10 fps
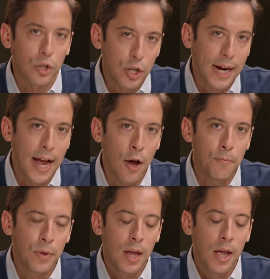at checkout,
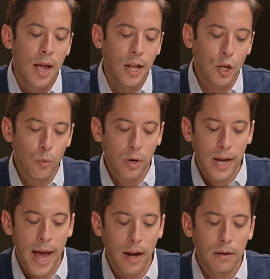and you will
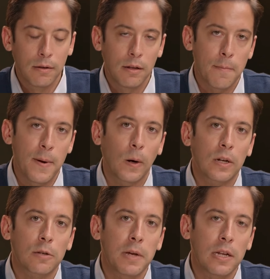get
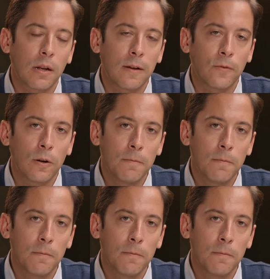America's Meat delivered.